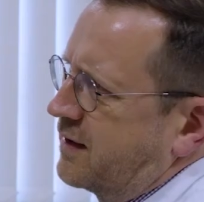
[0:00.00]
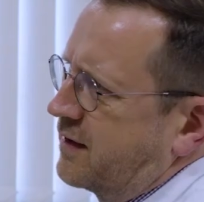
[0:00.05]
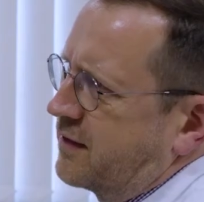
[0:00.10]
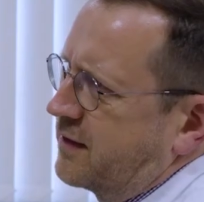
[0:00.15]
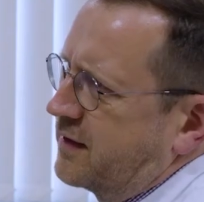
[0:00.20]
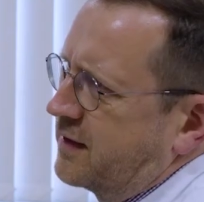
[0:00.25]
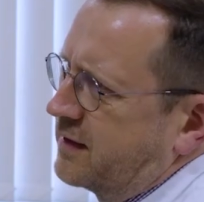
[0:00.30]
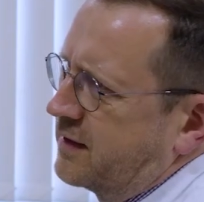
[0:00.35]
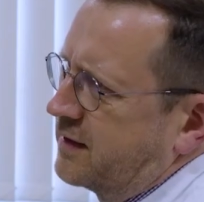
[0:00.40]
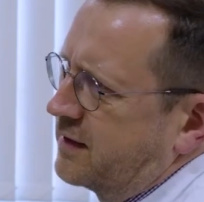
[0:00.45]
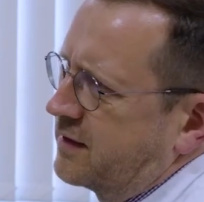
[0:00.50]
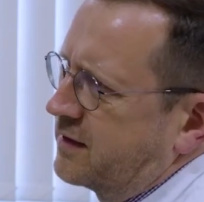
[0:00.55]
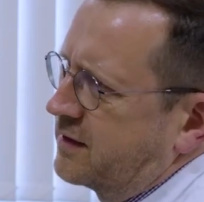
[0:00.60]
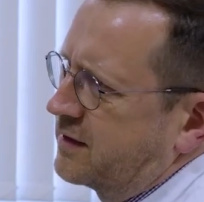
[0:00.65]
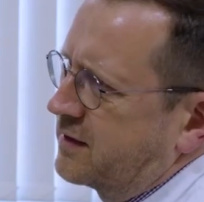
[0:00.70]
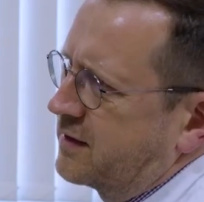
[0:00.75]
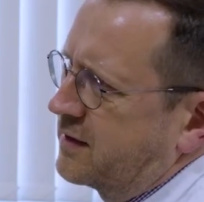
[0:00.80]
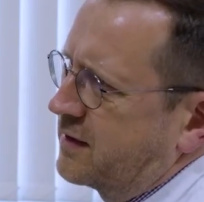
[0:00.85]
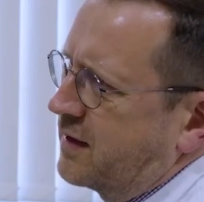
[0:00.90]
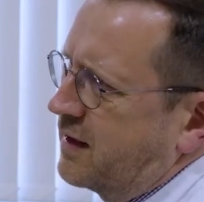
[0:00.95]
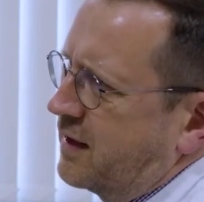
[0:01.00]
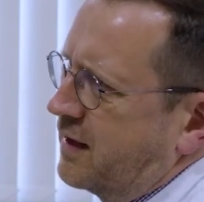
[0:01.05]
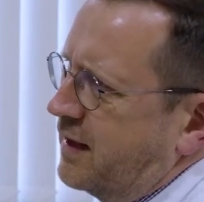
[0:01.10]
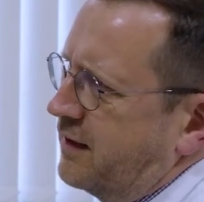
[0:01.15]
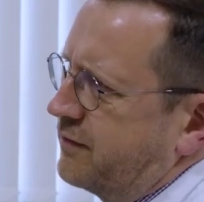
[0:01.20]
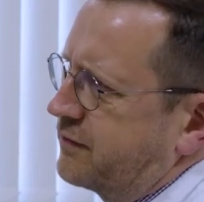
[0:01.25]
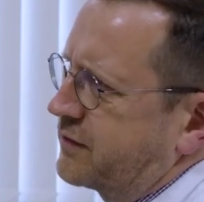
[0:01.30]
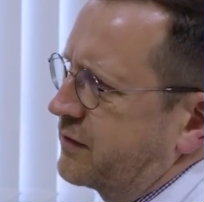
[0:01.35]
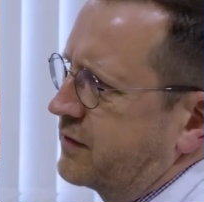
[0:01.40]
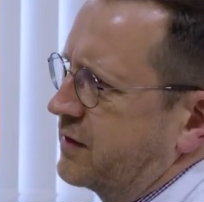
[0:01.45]
the
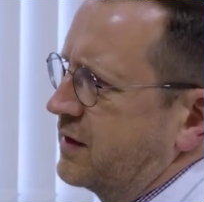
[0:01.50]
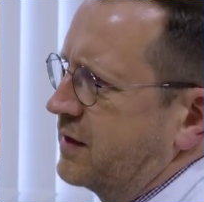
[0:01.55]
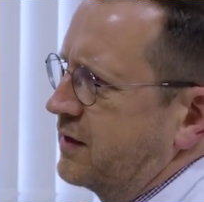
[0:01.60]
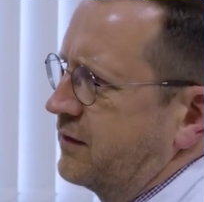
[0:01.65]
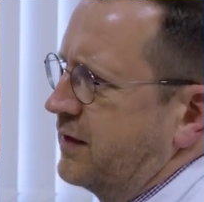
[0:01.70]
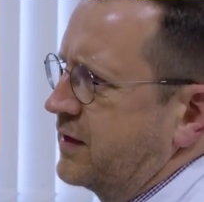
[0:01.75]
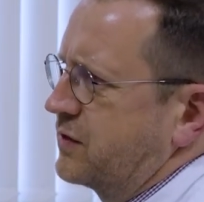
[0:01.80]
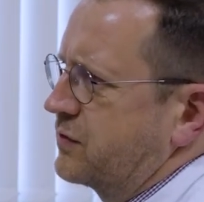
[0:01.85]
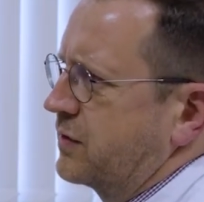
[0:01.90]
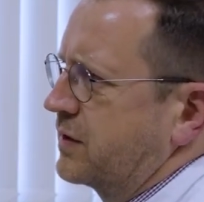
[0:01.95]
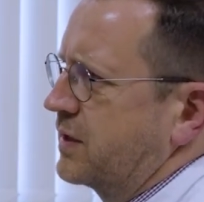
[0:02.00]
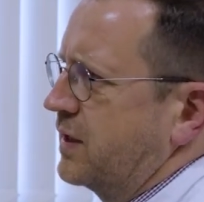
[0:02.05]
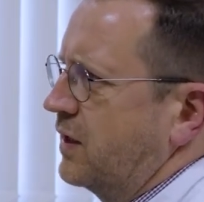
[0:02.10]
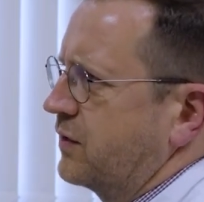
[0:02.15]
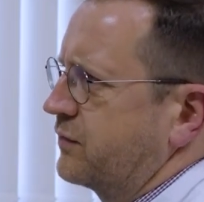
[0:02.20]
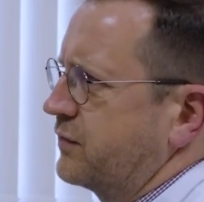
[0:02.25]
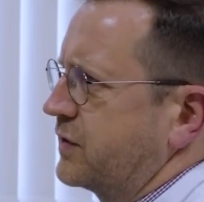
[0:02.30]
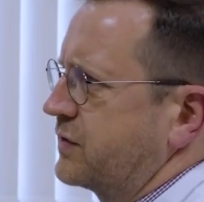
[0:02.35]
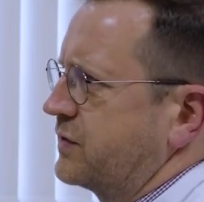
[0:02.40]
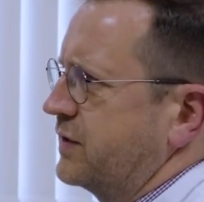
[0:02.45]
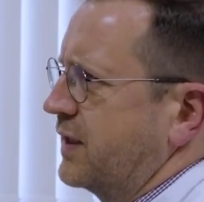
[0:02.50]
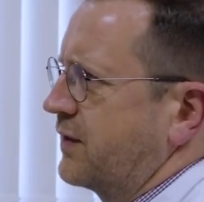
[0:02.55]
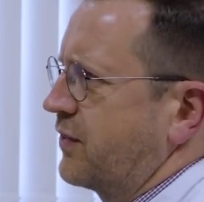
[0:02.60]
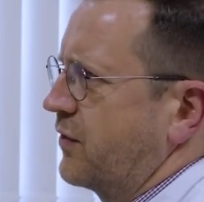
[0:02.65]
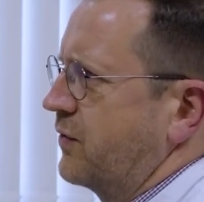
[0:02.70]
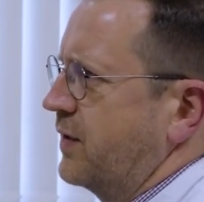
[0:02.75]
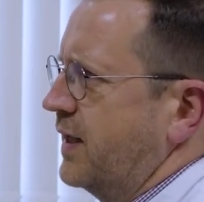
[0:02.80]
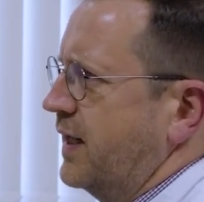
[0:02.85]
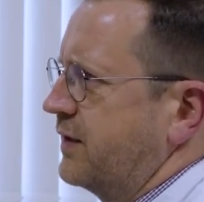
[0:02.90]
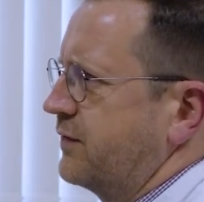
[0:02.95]
left ventricular outflow tract, the
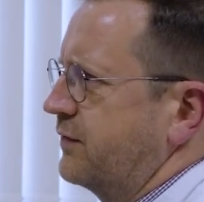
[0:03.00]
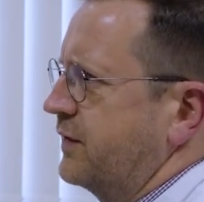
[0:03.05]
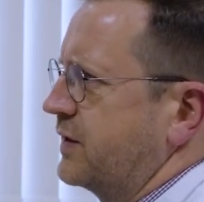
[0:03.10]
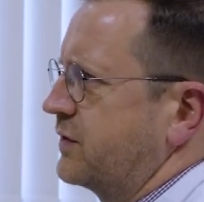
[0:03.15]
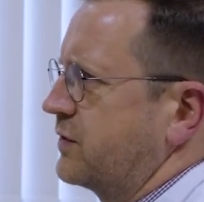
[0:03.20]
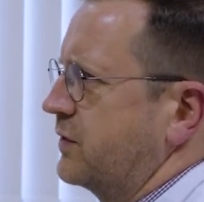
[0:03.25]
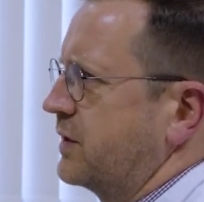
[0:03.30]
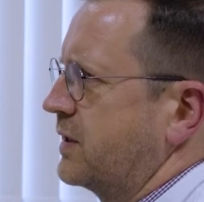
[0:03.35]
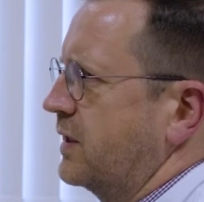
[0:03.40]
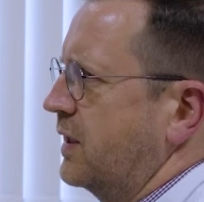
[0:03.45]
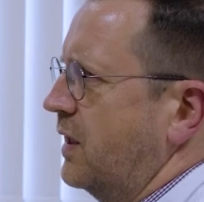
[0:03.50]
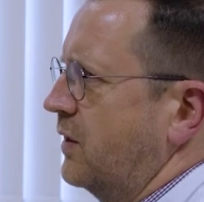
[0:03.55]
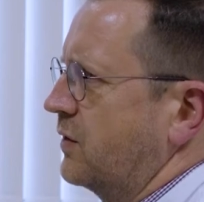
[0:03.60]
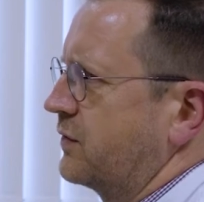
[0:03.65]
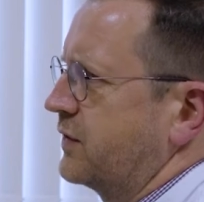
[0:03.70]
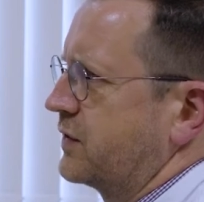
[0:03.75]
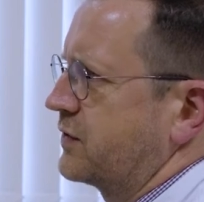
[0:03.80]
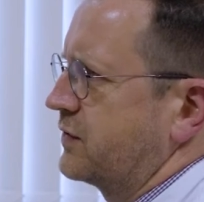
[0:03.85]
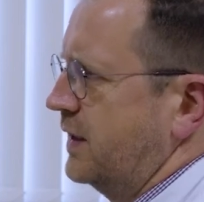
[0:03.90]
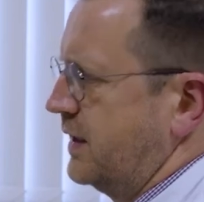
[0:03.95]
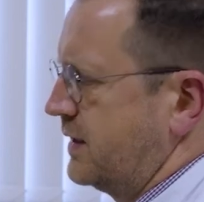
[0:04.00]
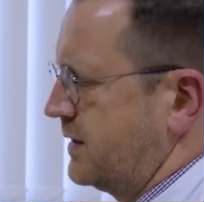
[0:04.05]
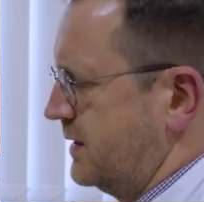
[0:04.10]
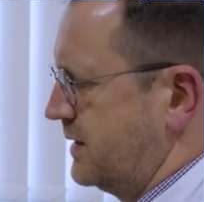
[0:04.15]
right ventricular outflow tract